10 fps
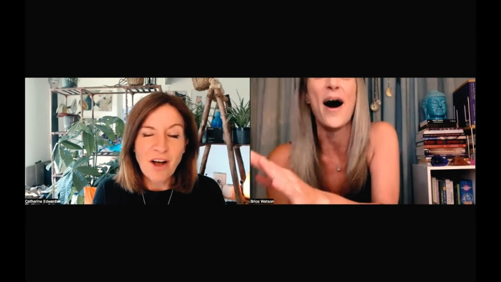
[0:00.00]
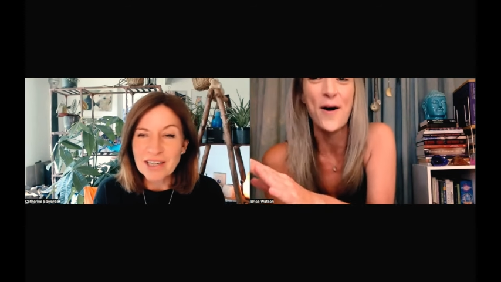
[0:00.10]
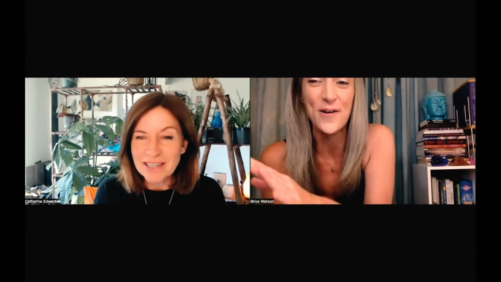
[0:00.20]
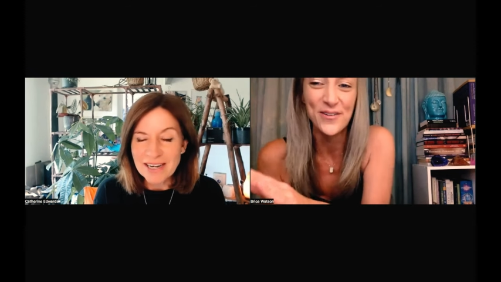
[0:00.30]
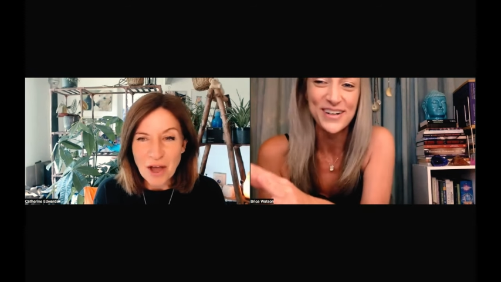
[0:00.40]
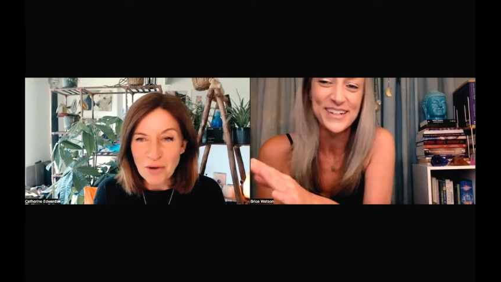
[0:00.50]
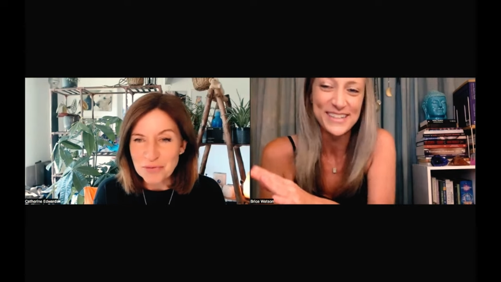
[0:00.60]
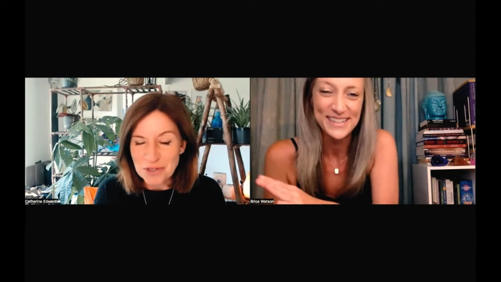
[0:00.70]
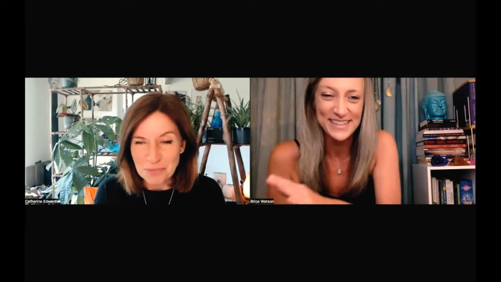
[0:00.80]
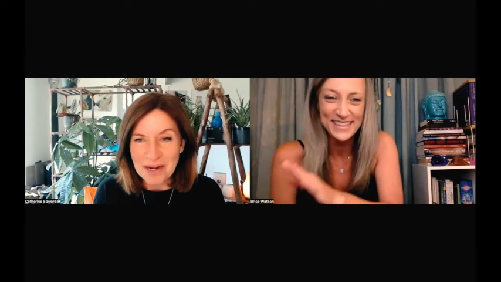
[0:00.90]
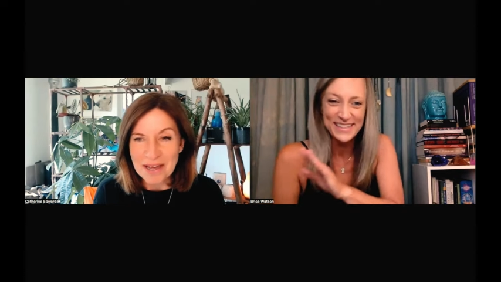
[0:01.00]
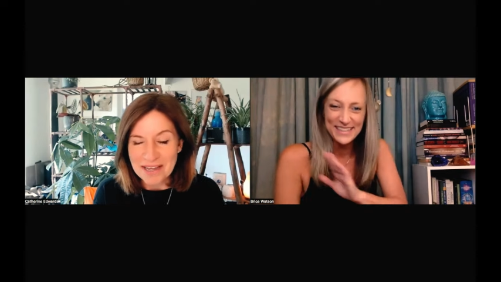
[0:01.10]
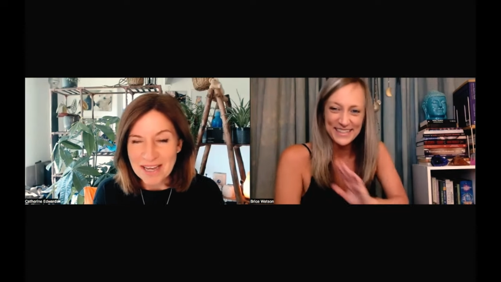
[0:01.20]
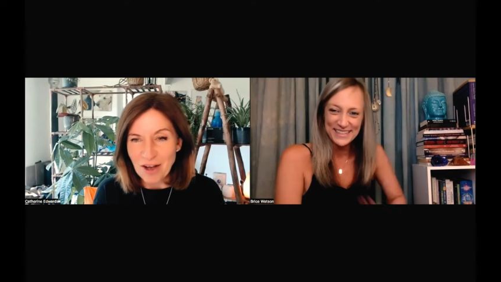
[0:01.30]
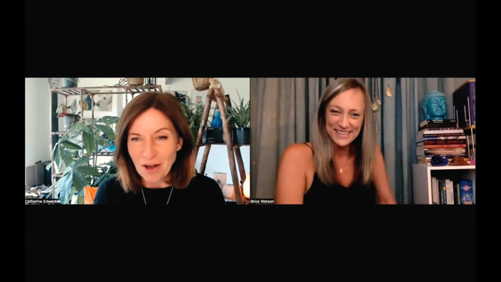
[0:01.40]
Speaker 1: I'd love to
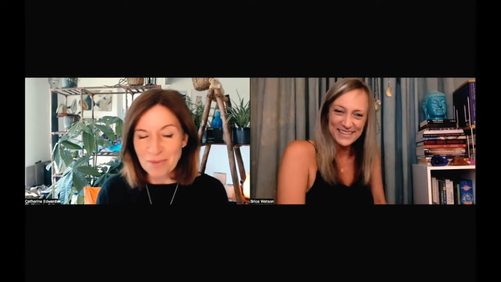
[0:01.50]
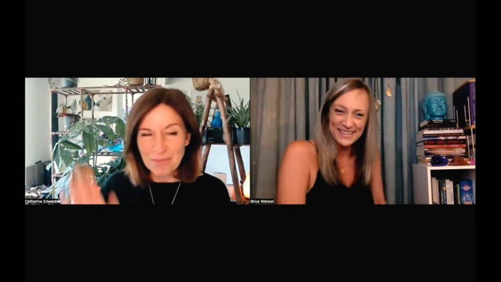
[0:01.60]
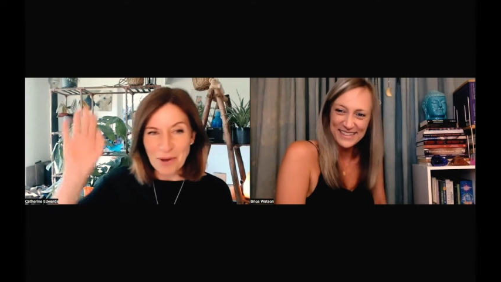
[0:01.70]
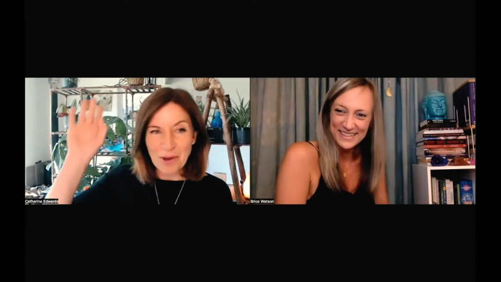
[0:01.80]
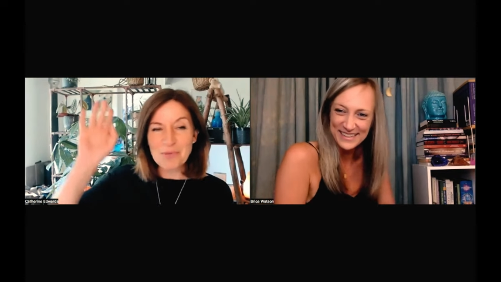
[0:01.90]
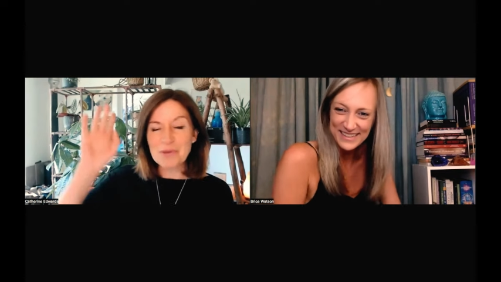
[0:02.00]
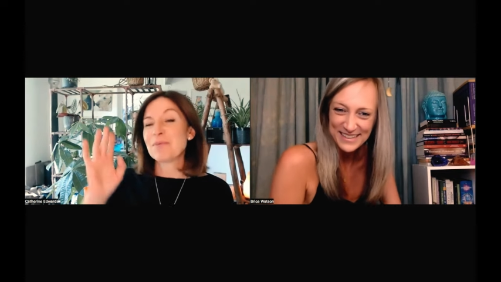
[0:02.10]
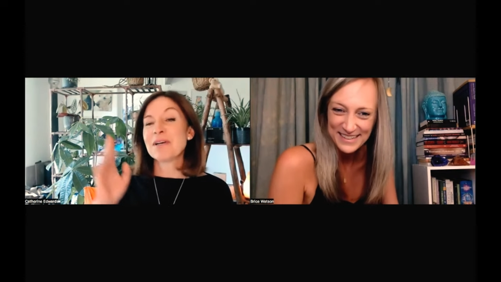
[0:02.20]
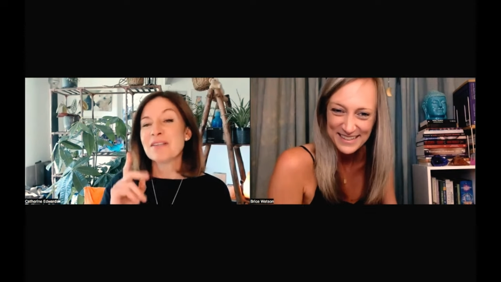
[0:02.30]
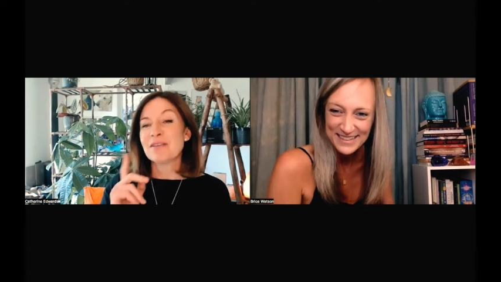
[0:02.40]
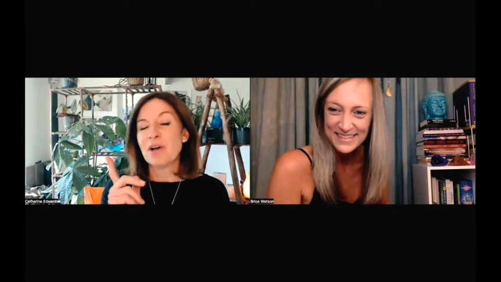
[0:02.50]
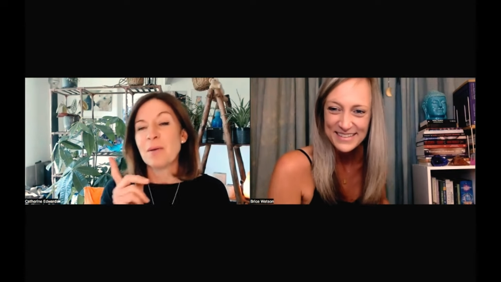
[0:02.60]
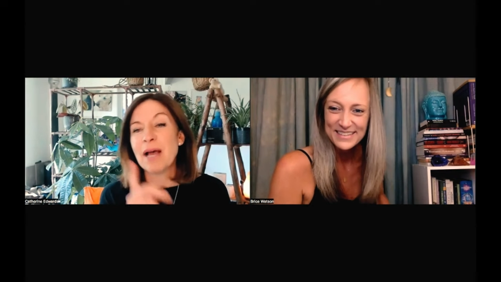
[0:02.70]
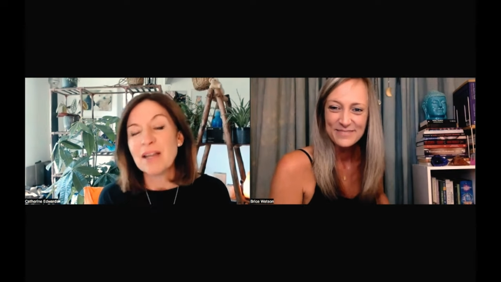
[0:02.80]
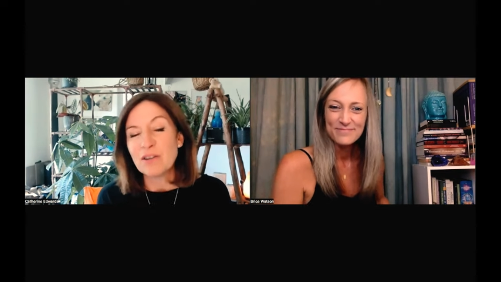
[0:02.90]
play it. I'm I push myself
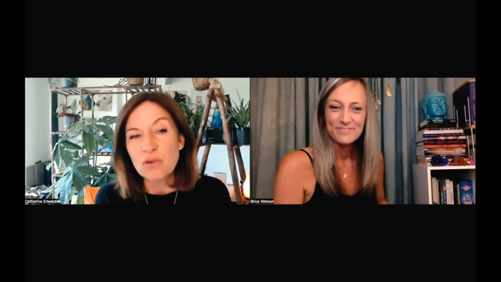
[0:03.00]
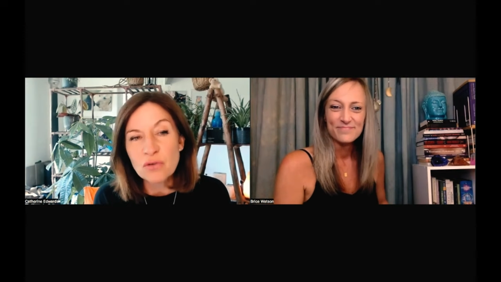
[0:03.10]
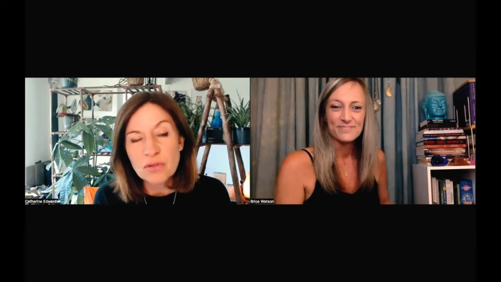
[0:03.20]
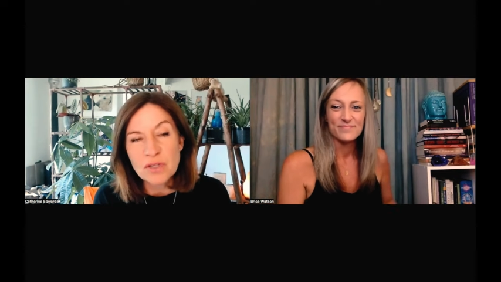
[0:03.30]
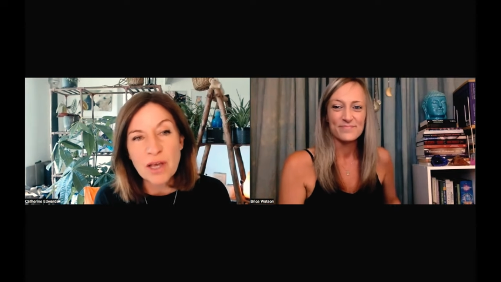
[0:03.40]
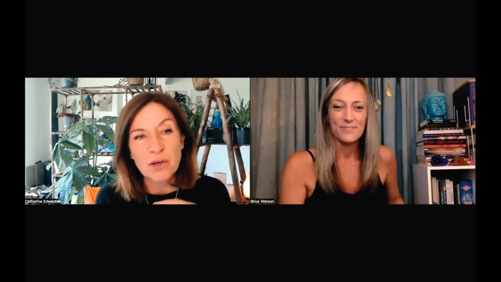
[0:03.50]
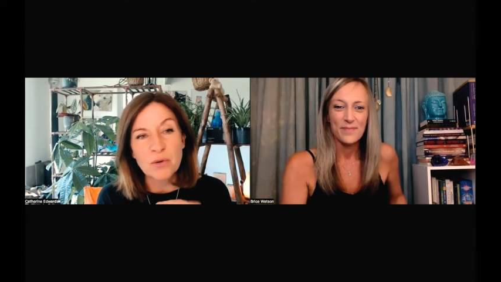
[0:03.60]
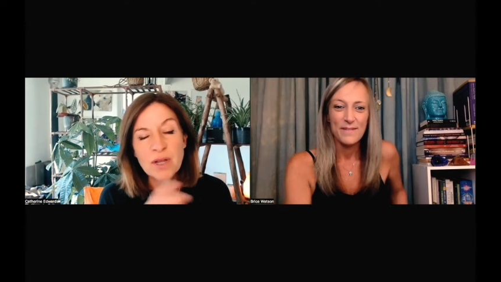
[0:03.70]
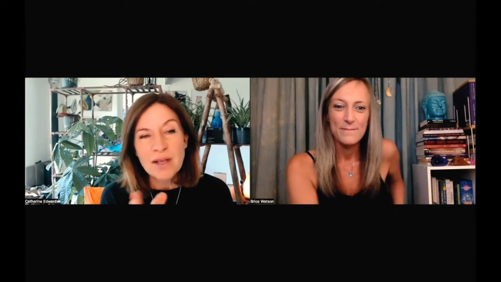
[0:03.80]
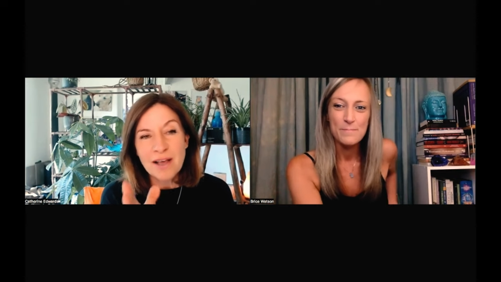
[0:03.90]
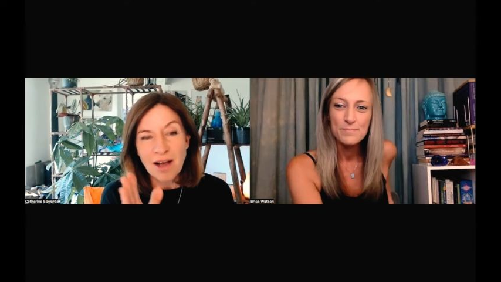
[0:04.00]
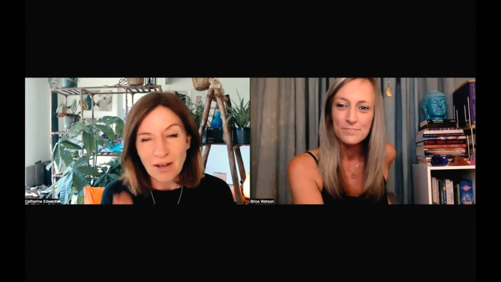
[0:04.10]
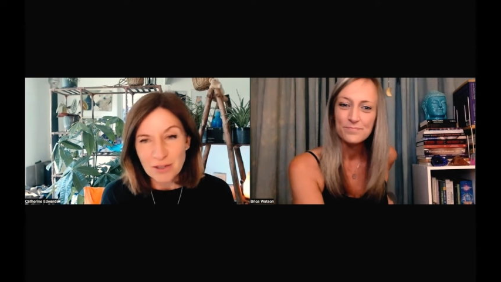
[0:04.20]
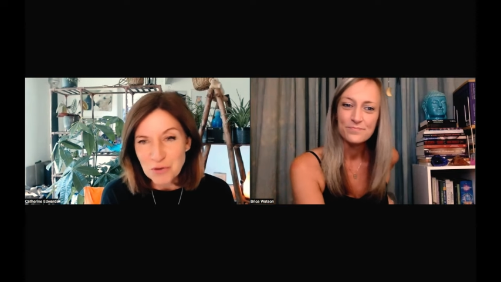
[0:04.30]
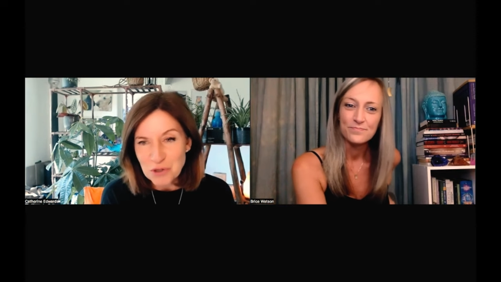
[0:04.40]
up, and also
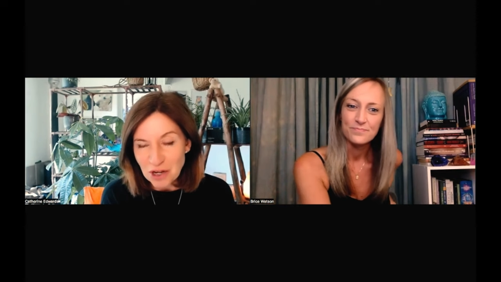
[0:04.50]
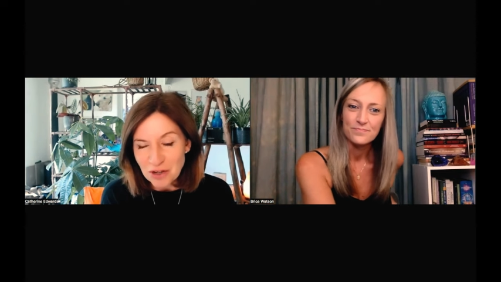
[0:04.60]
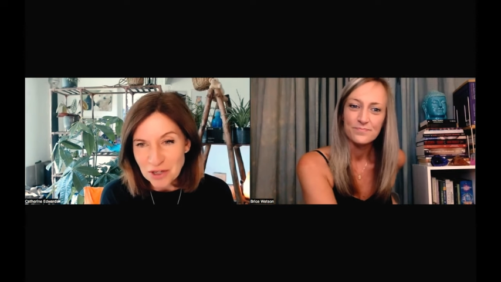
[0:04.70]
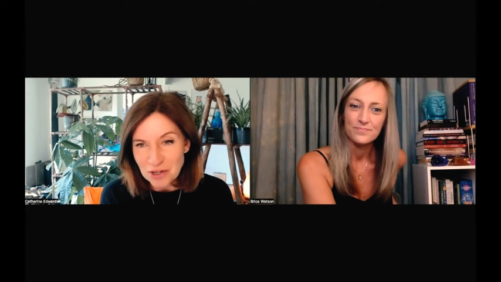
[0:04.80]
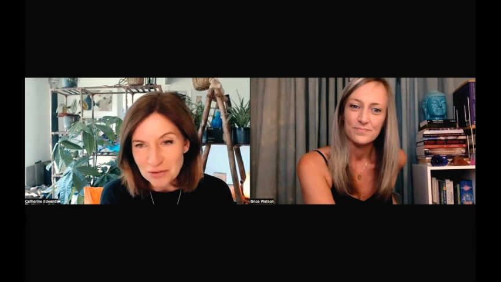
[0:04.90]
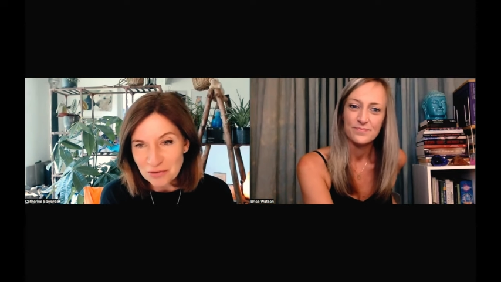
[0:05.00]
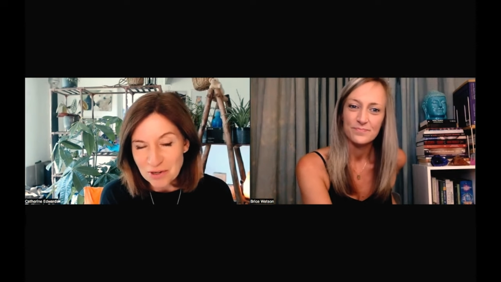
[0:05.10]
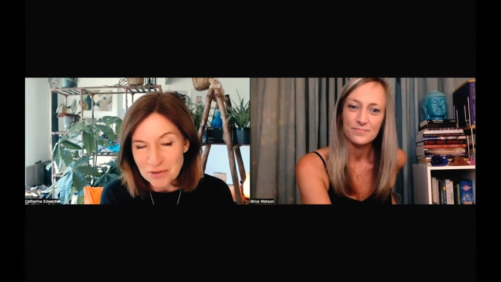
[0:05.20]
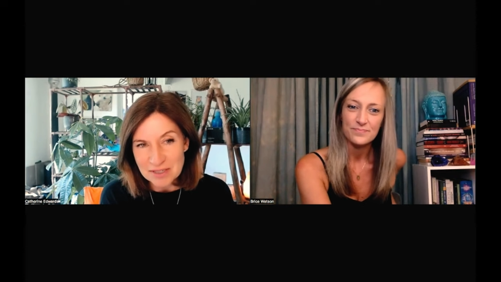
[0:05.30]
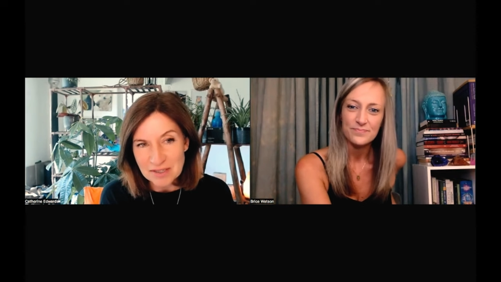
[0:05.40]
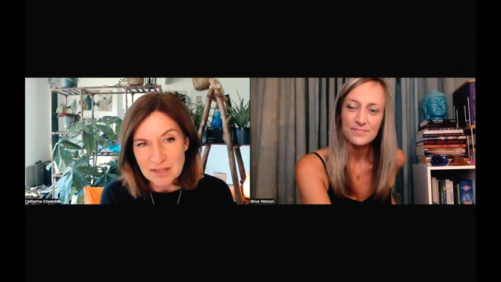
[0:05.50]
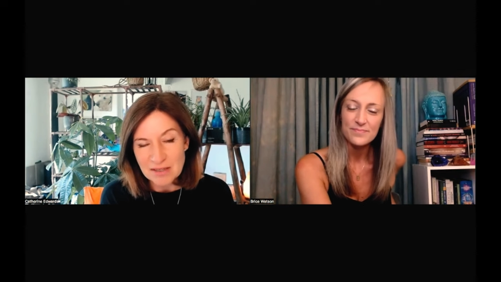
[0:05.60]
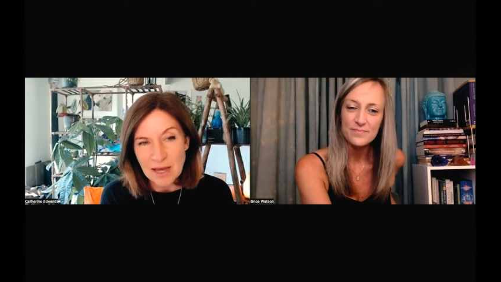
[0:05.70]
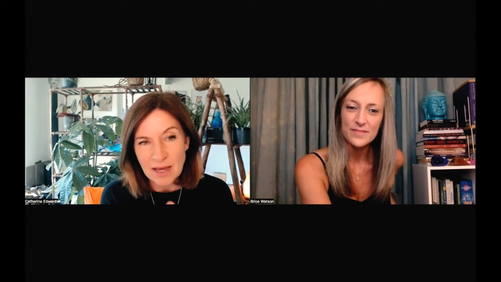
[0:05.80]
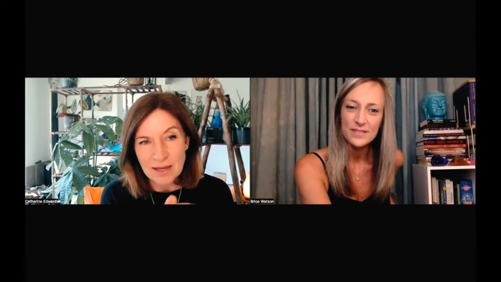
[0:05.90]
I'm just going to throw this
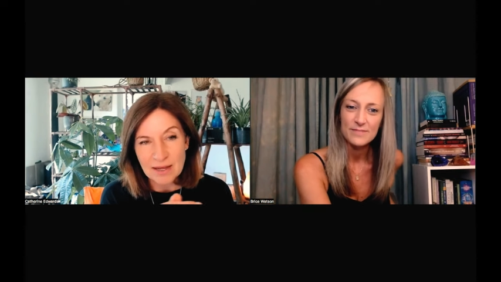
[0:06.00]
in there.